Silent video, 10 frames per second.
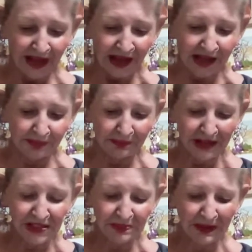It
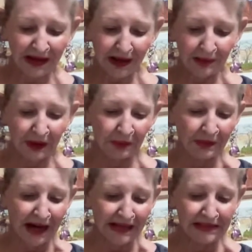must become a
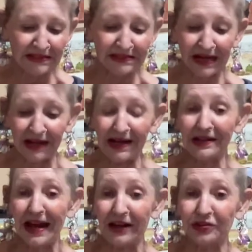mindset, a
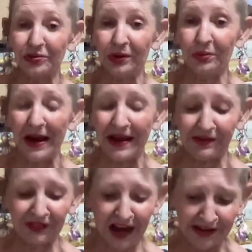natural way of
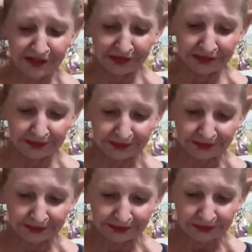life.
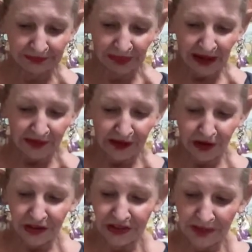There
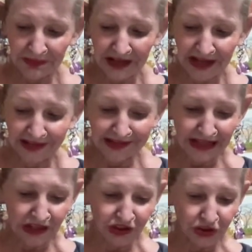are some
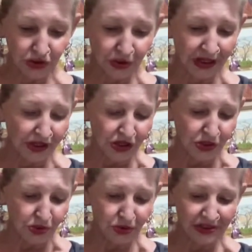techniques you can
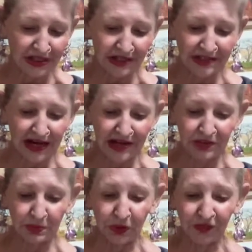use. It takes
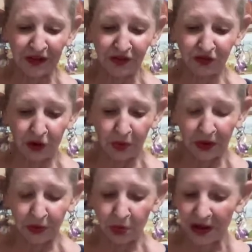moving
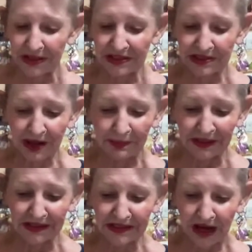forward one step at
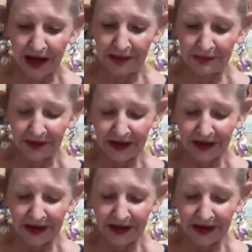a time.